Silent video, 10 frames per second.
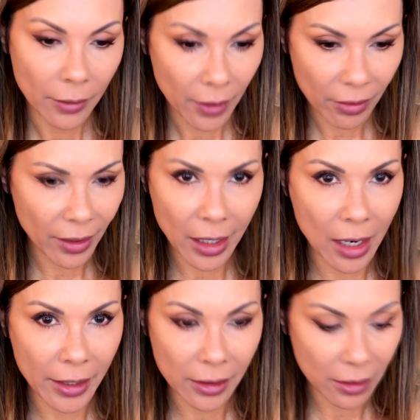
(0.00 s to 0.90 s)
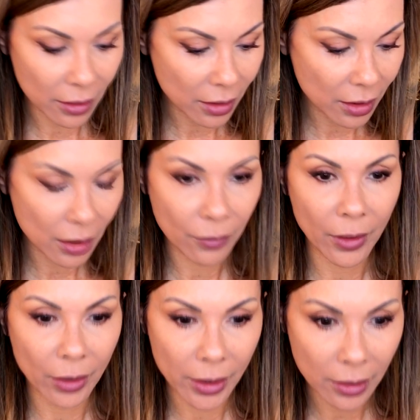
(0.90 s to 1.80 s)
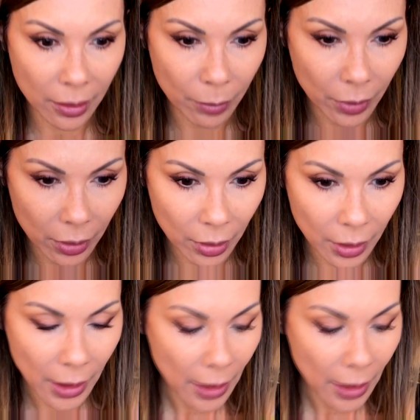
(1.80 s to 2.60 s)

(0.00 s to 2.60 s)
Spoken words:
there are the eyes. It's just very simple.